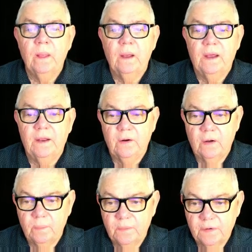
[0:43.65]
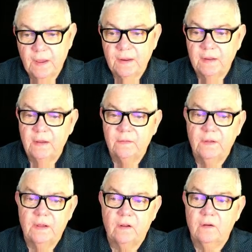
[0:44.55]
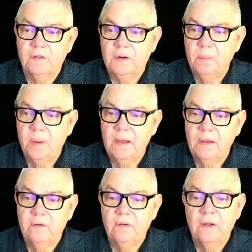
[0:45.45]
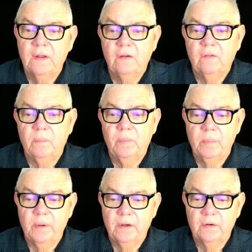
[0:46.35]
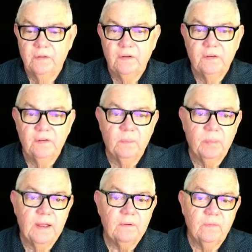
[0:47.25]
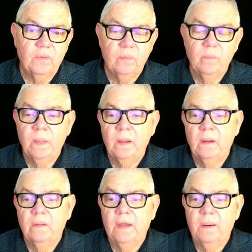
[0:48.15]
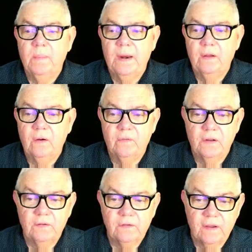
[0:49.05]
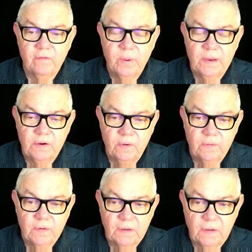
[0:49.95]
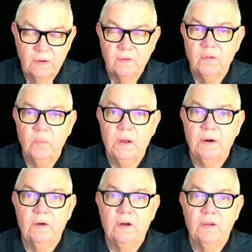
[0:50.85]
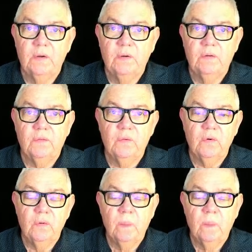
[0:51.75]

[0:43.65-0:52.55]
and I'm starting at the Closte page simply because this is the platform that many of us have been using. It's the one I use for